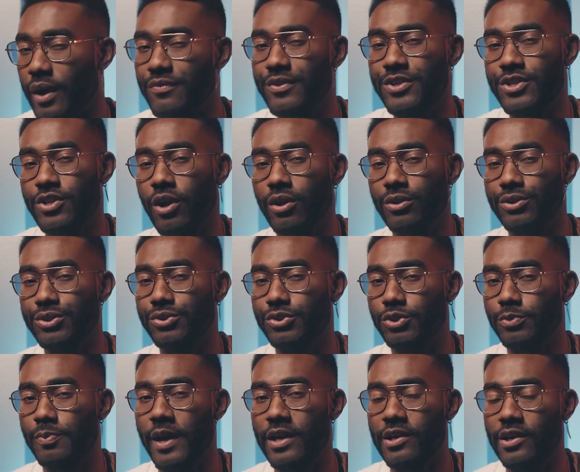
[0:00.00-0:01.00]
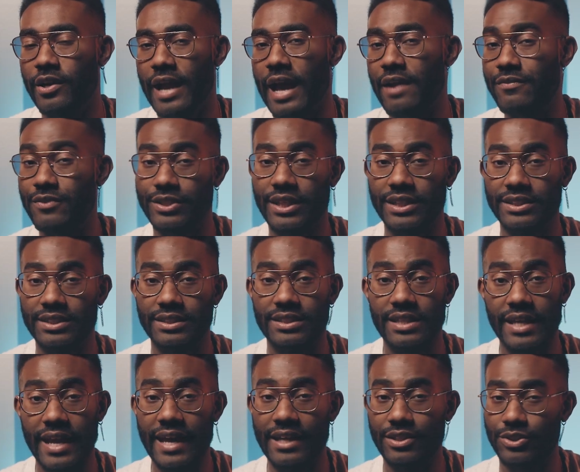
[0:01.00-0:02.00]
every dollar you spend on advertising
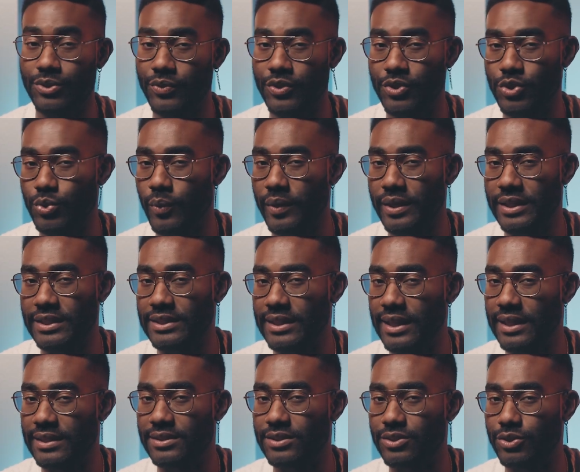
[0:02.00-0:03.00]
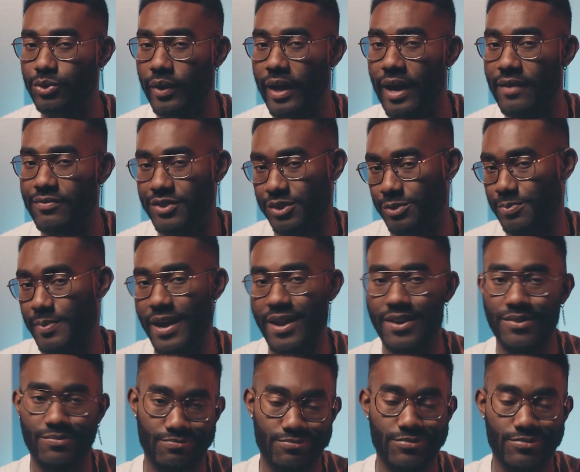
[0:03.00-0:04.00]
today is only twenty cents you'll have to spend